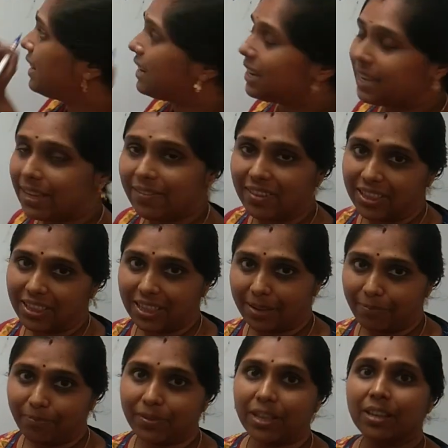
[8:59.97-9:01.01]
dealing with
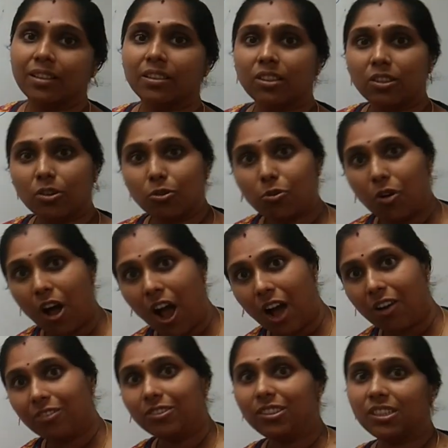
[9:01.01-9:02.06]
them
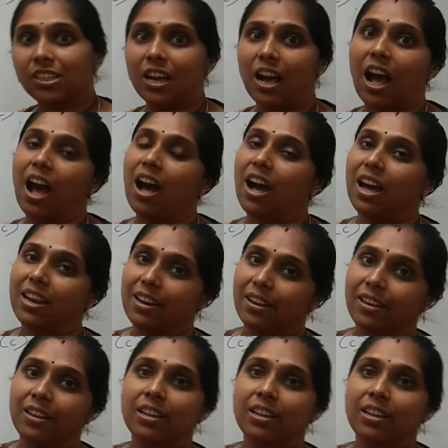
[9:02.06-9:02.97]
throughout our